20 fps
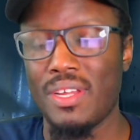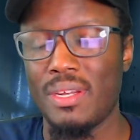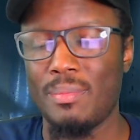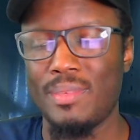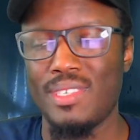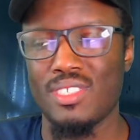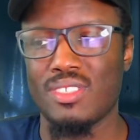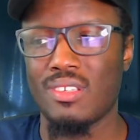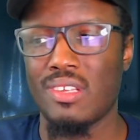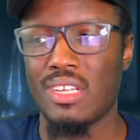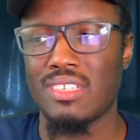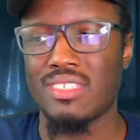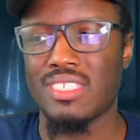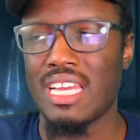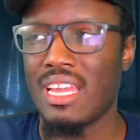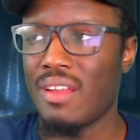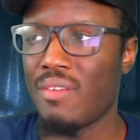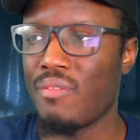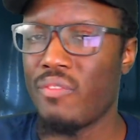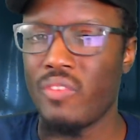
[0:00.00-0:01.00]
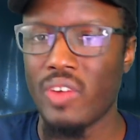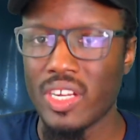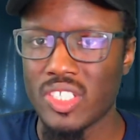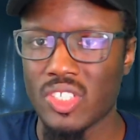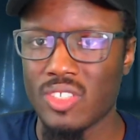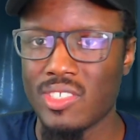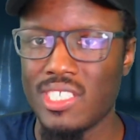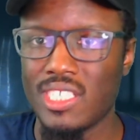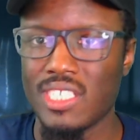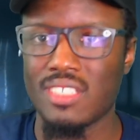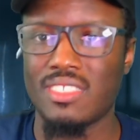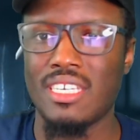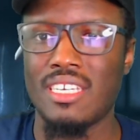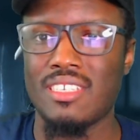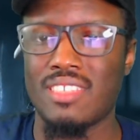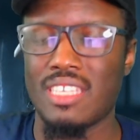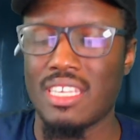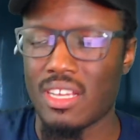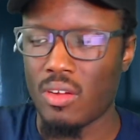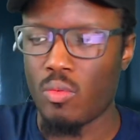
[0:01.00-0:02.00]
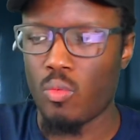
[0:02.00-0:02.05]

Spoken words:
I mean, it's kind of frustrating because he has like a